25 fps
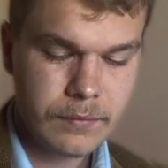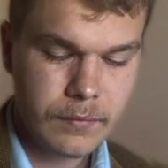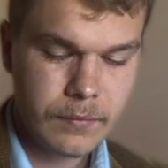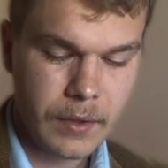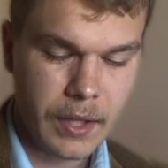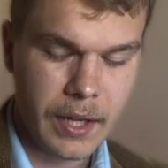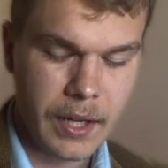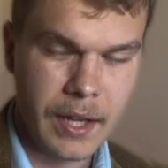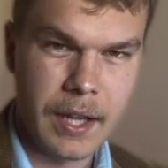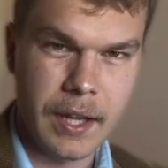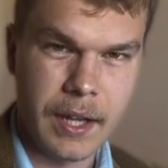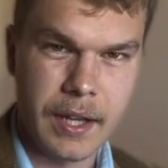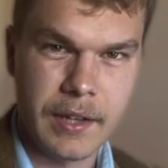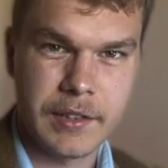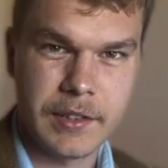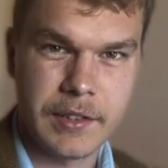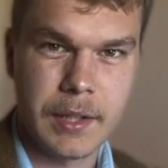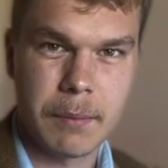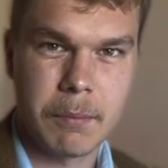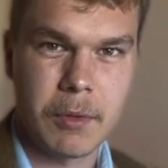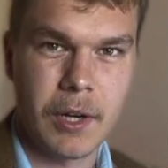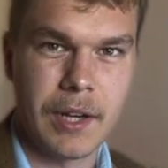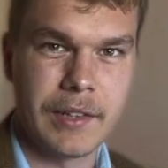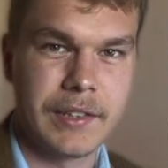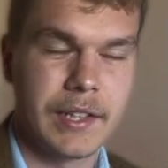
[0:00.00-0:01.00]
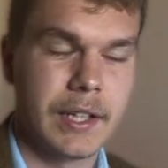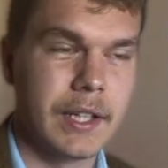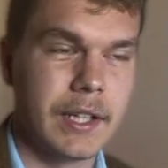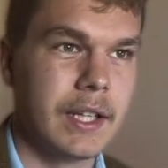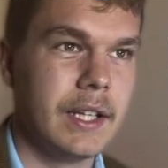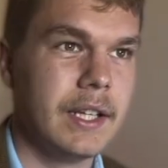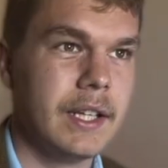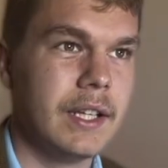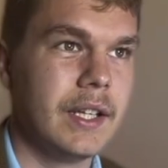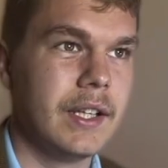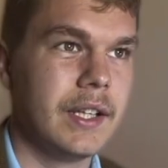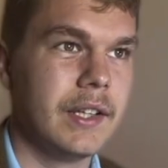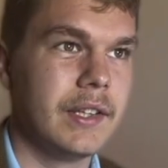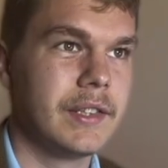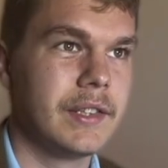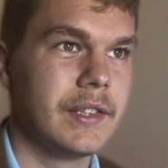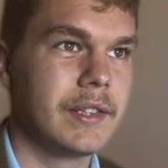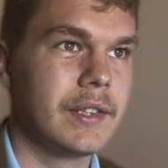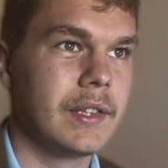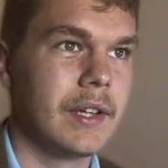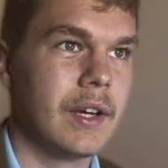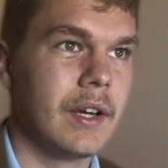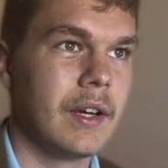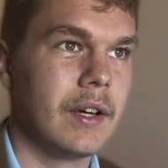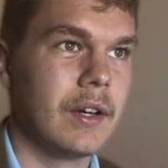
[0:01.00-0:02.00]
and suppressing
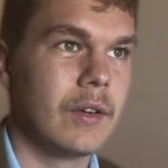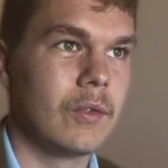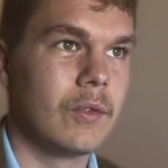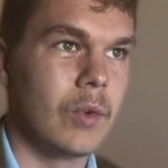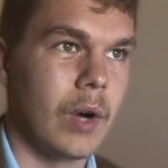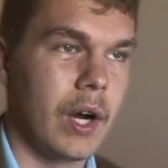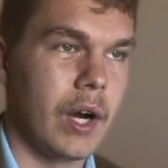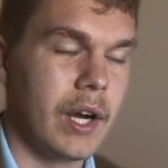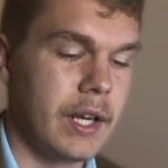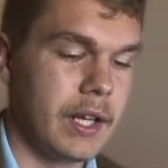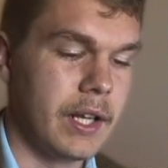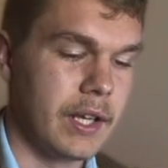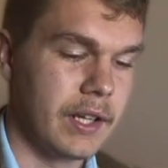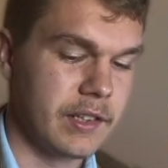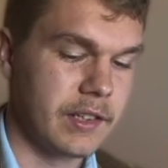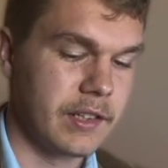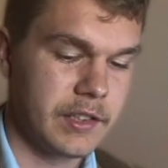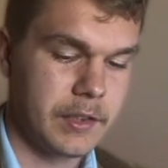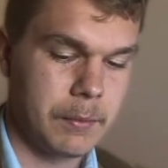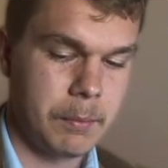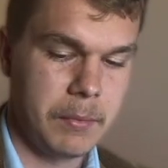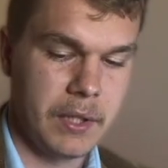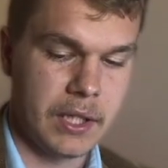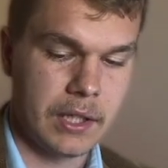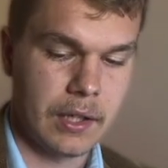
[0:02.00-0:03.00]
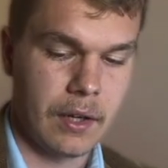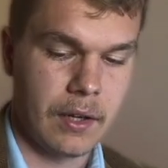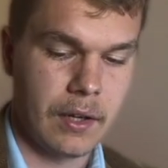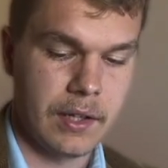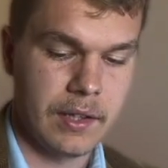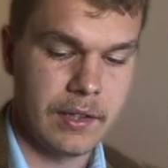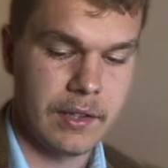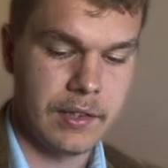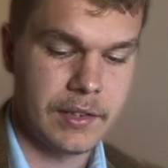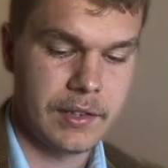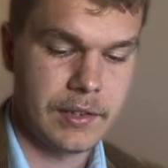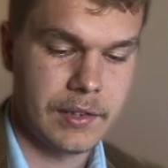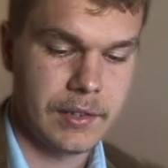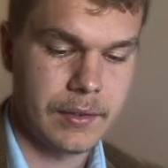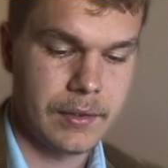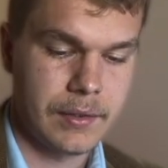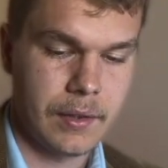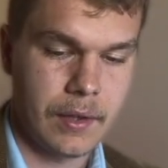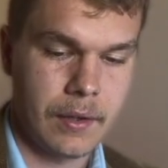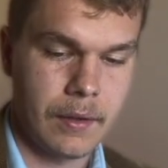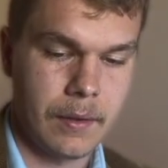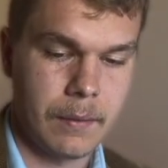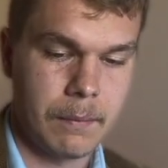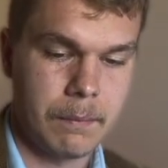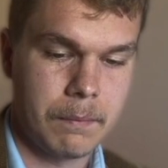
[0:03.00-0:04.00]
his writings because,
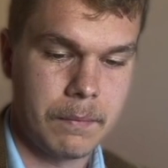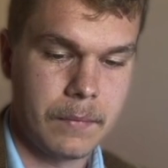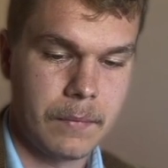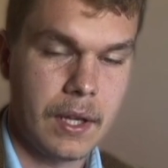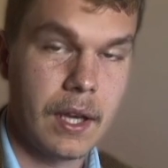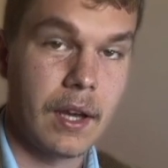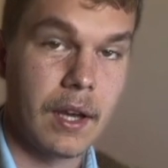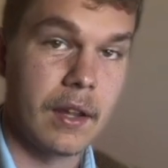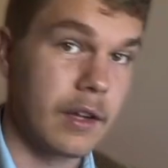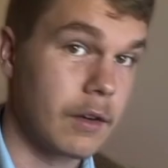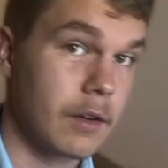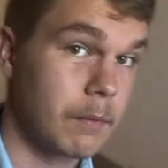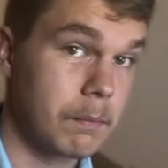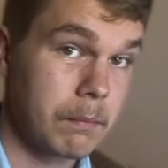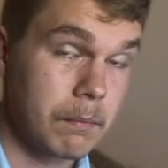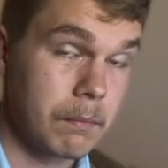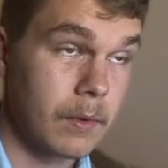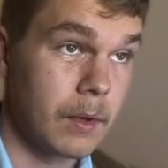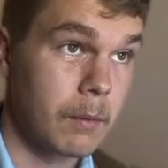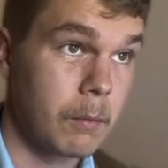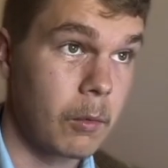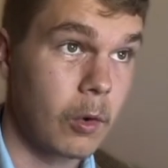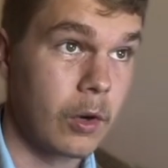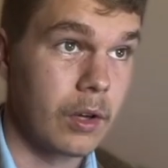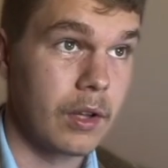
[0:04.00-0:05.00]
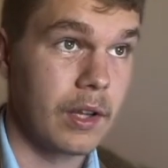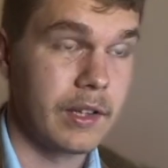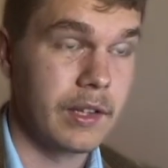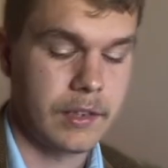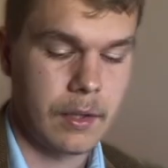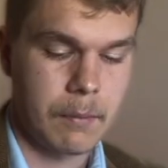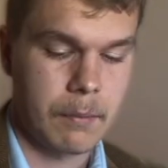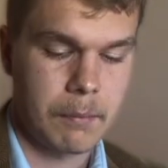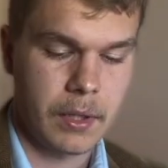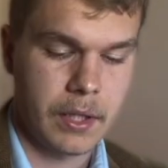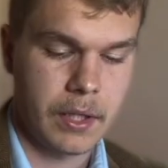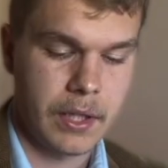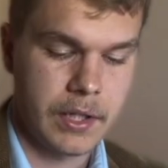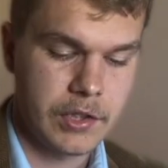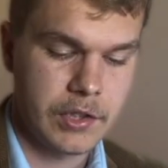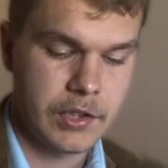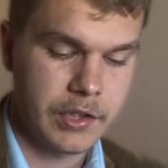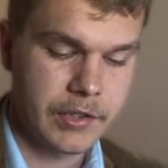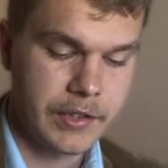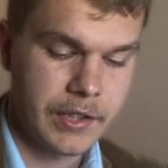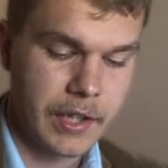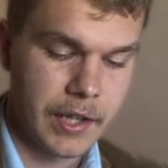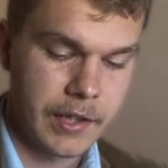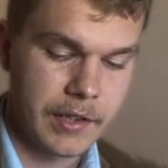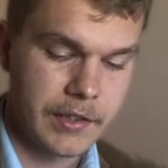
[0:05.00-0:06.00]
they're more or less on
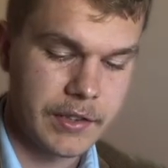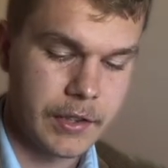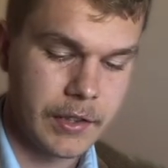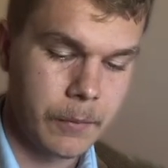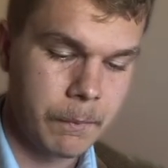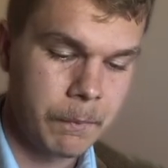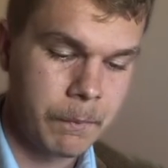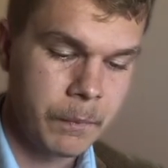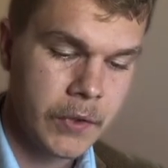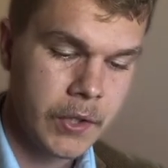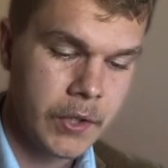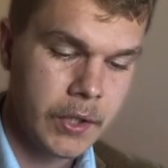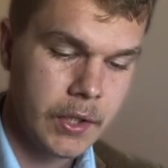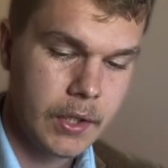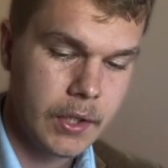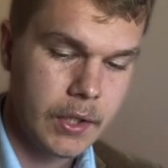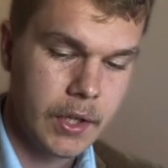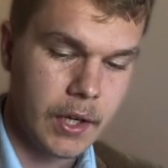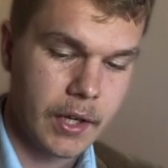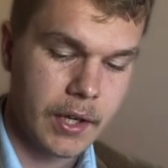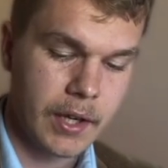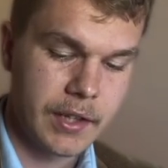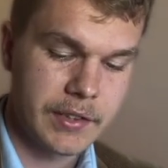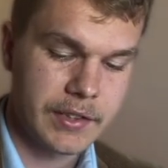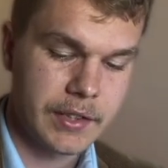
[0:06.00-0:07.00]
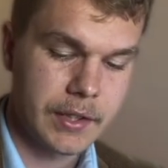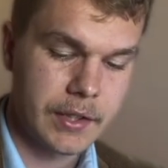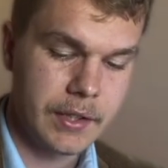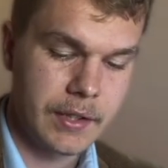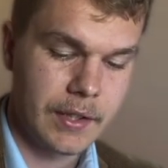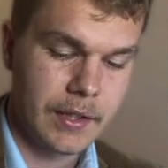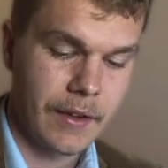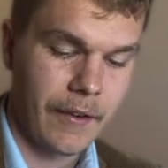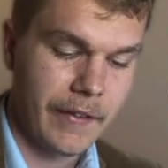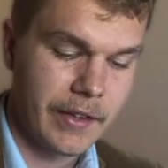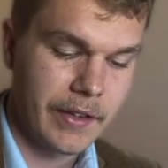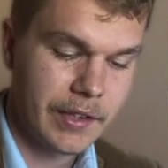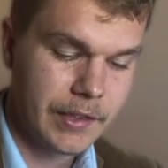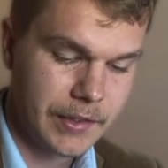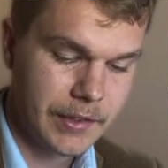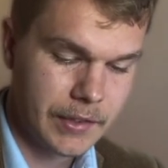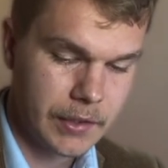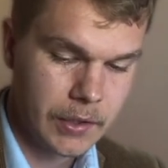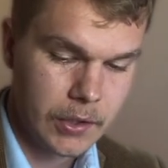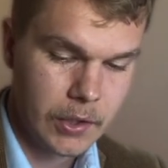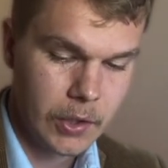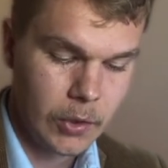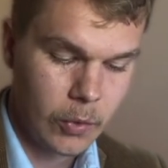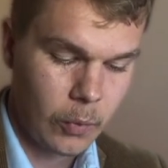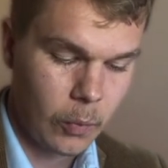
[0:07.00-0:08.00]
Pelagius' side. So Augustine does
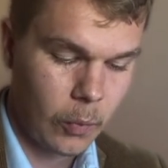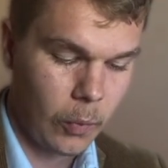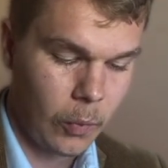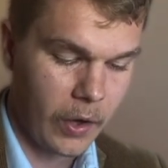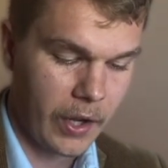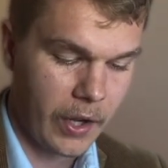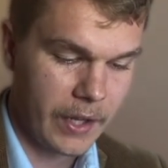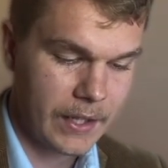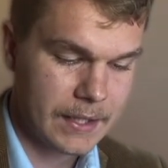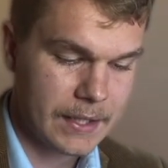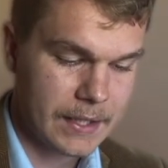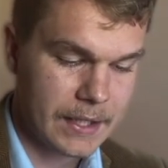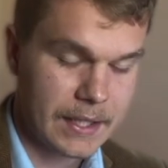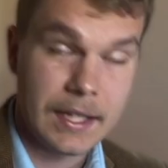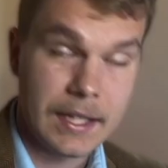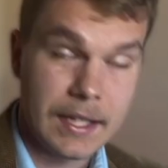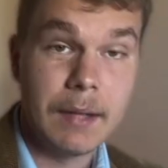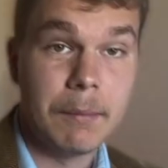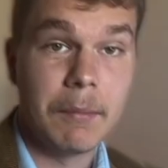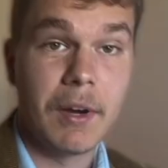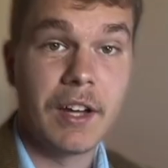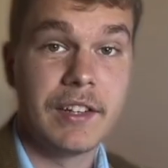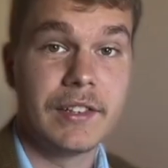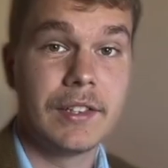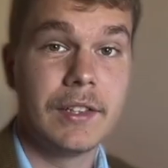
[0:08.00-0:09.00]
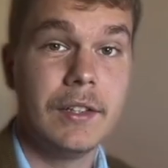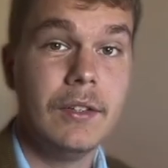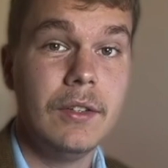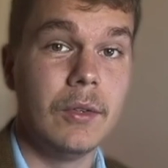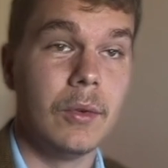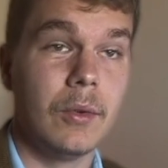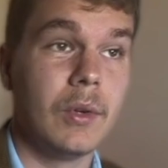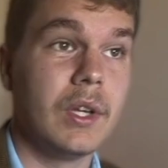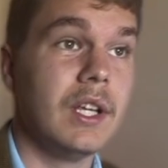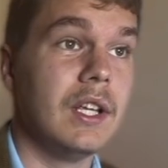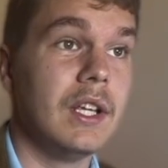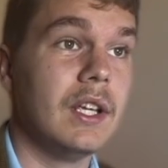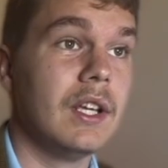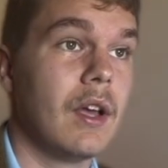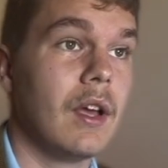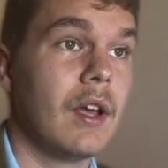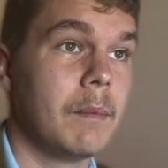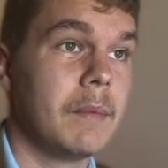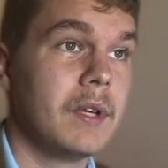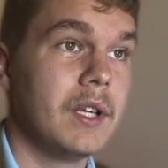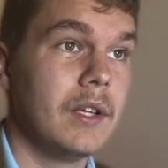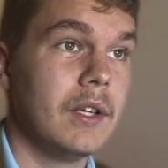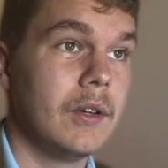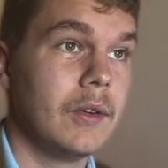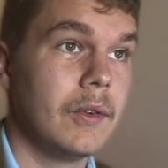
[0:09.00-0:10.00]
what he must do. He
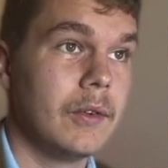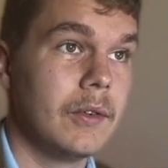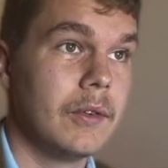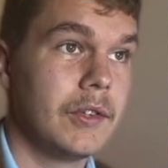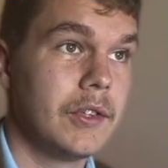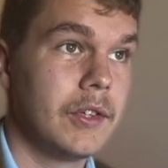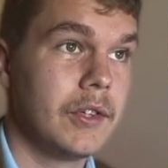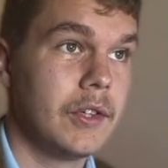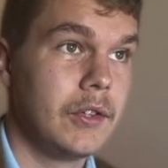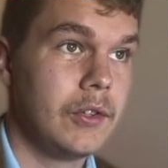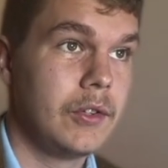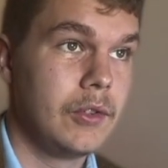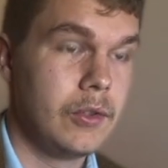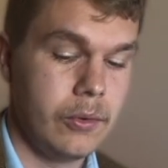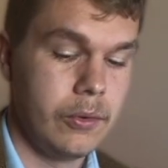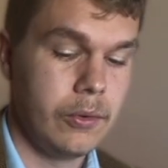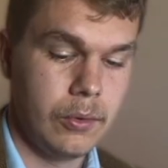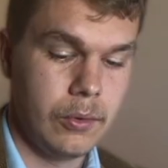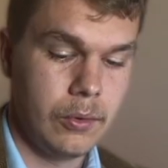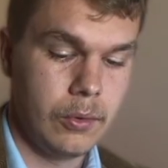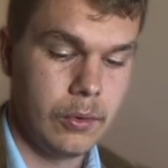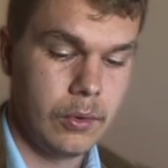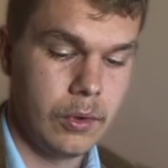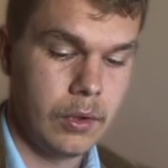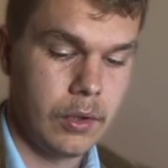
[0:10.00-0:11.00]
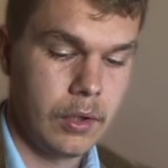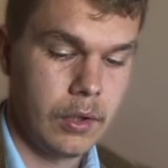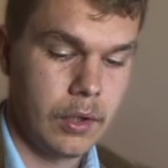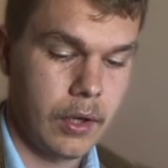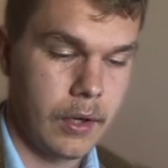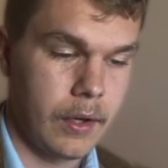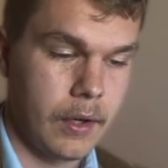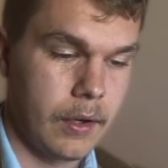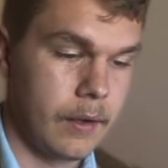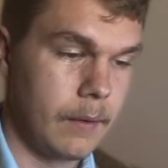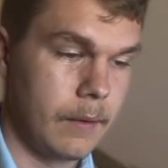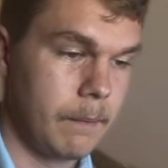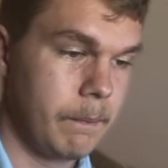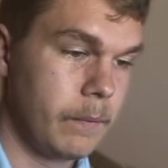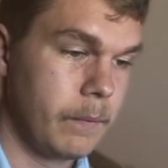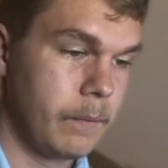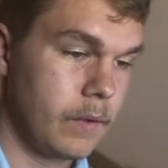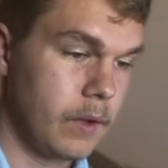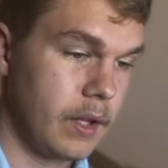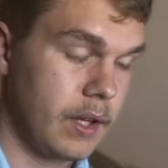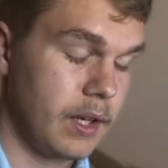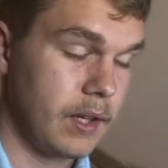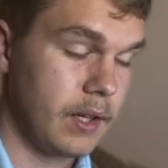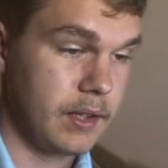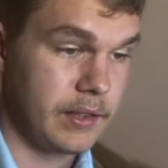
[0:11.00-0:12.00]
appeals to,
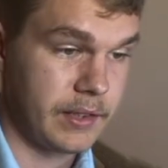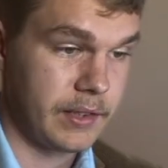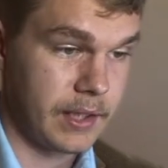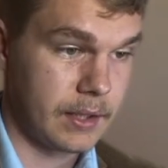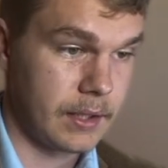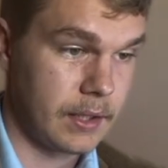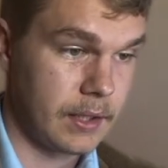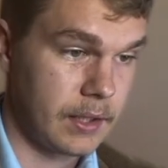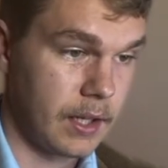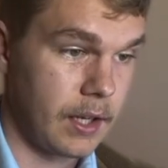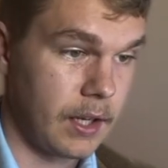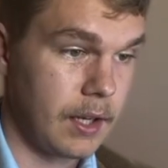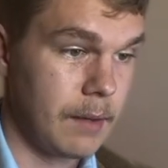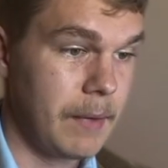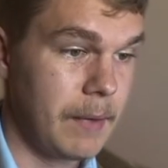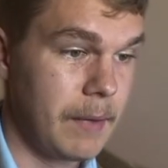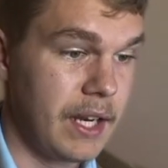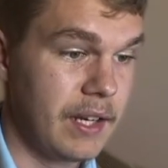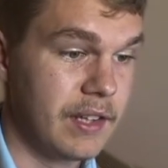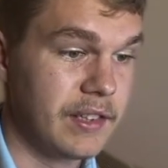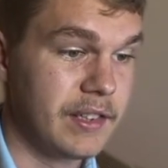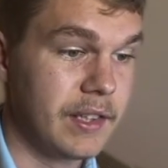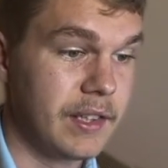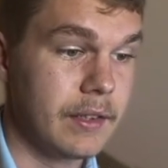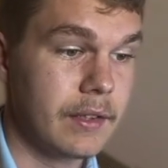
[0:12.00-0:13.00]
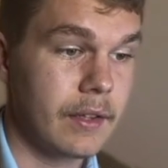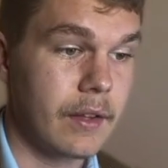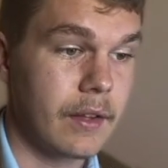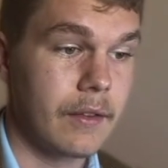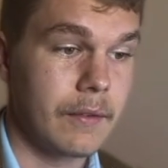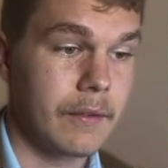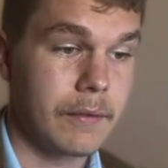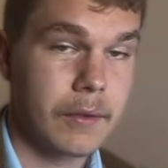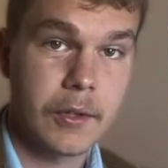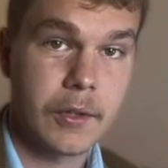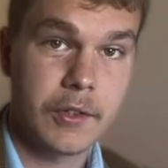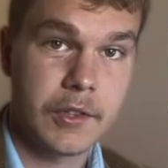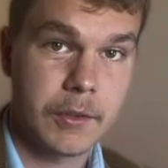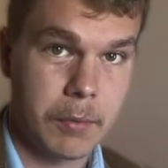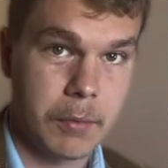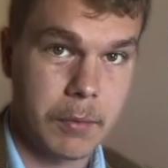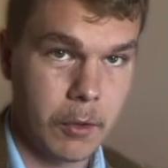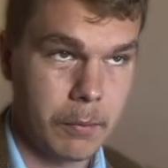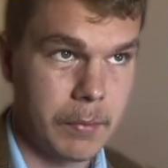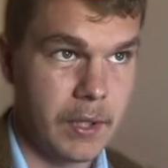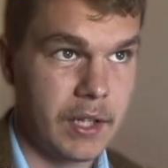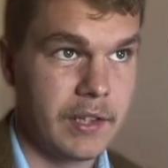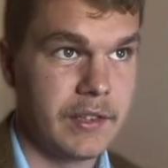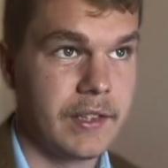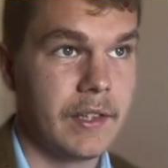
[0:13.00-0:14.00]
it is at the time Innocent I,
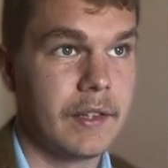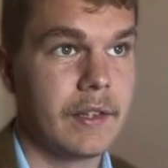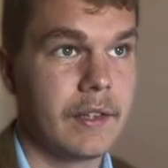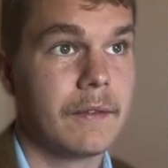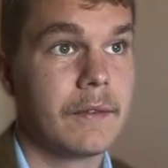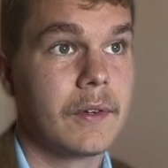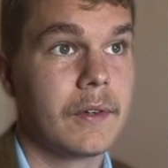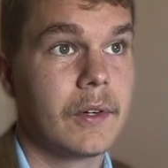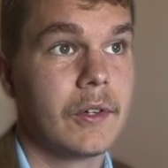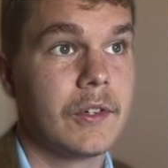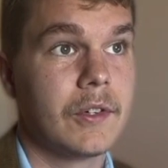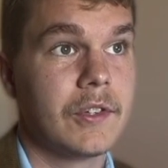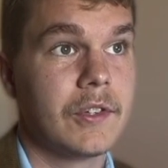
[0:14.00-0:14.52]
Pope Innocent I